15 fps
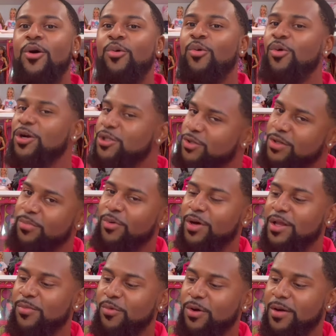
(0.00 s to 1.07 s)
or do the
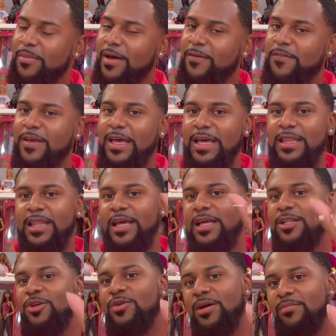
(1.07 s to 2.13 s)
boiling water method, and
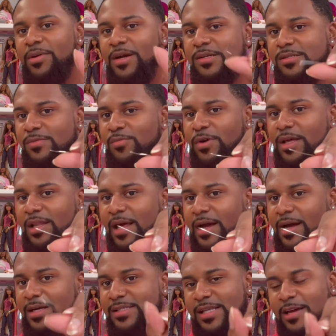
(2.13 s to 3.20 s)
then you can pierce them with like
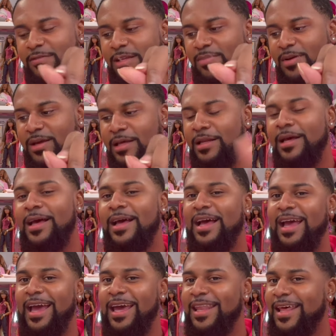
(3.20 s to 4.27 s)
a safety pin
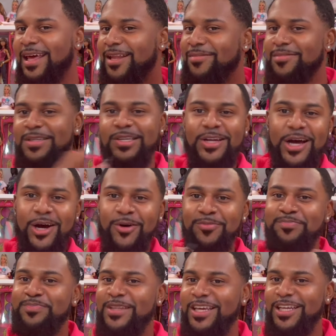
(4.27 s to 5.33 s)
and then, you know,
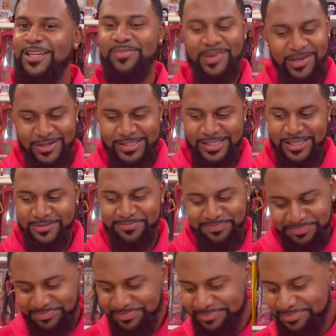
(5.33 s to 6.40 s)
get the piercing.
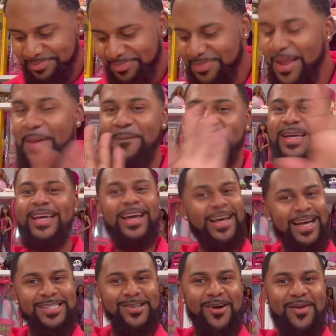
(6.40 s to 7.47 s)
But yeah,
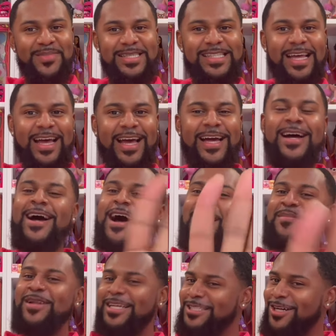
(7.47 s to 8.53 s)
that's all I'm gonna say.
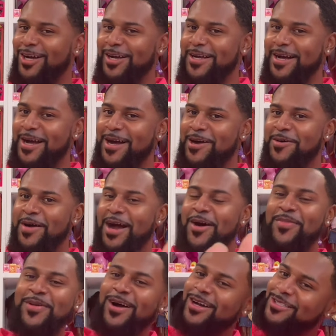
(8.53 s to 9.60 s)
I'm gonna let y'all go. I
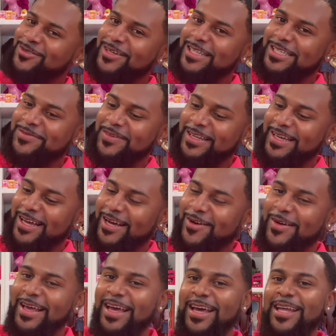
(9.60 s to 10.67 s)
hope y'all enjoyed this video
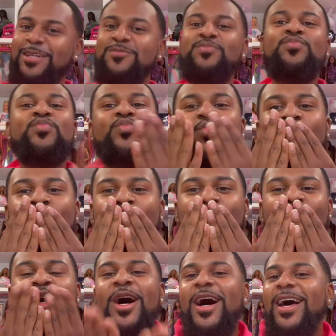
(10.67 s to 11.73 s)
and
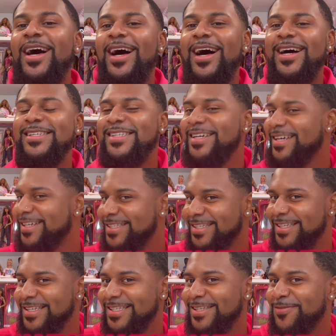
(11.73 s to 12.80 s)
hugs and
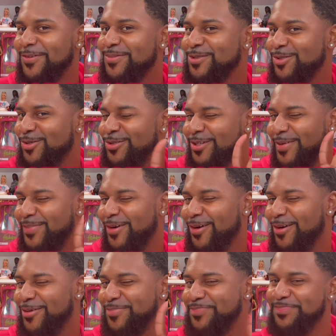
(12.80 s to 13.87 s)
kisses from Jul Dream Doll.